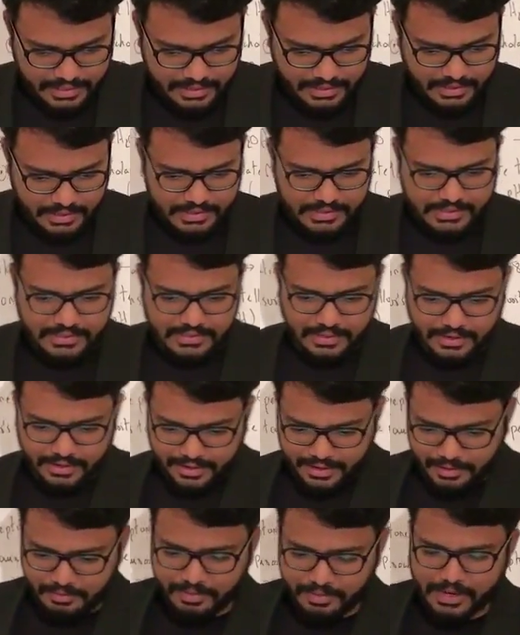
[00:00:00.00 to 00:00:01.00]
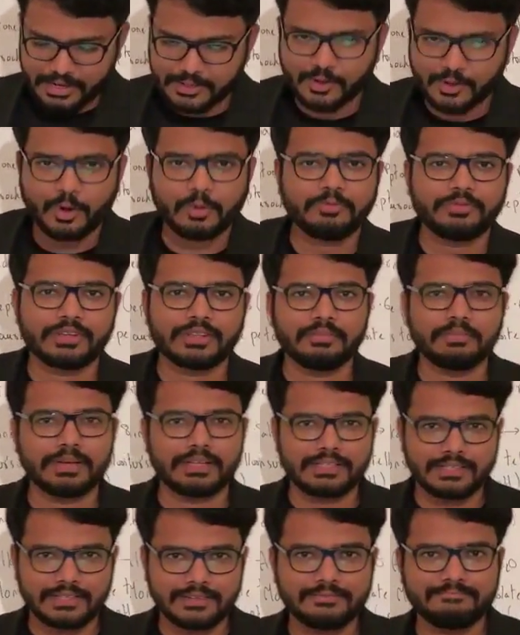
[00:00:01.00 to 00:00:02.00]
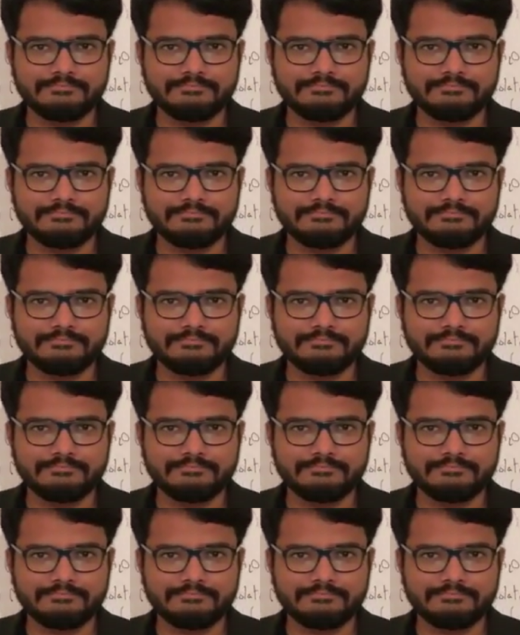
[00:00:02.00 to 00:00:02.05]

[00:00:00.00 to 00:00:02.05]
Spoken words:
Yes, Sakib, let's hope for the best.